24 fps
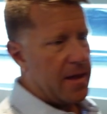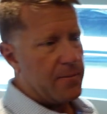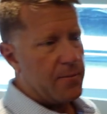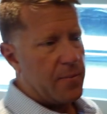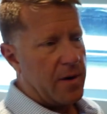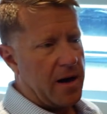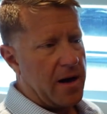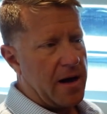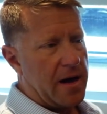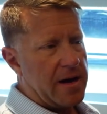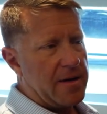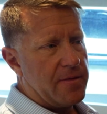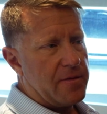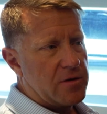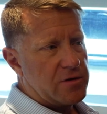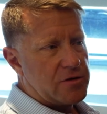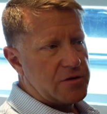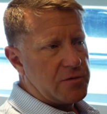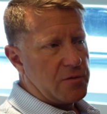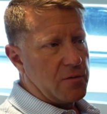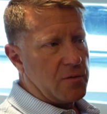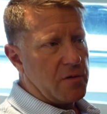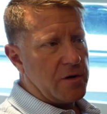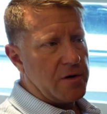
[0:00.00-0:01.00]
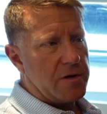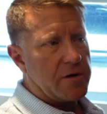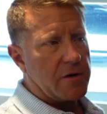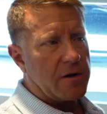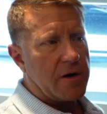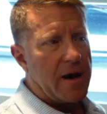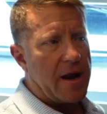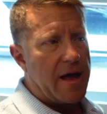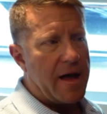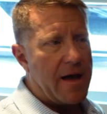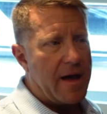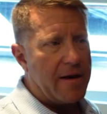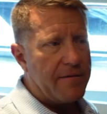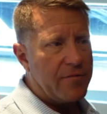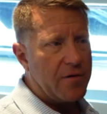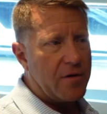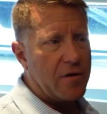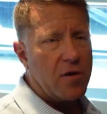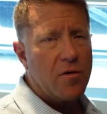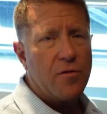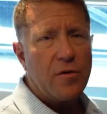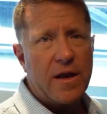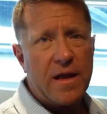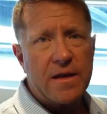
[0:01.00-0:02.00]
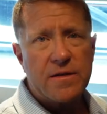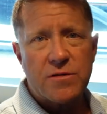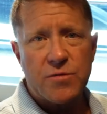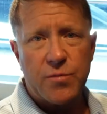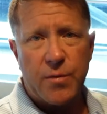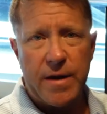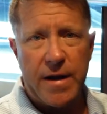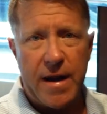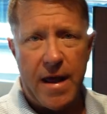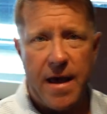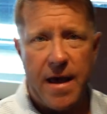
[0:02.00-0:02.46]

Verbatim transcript: then behind this door, you're going to have their own in-suite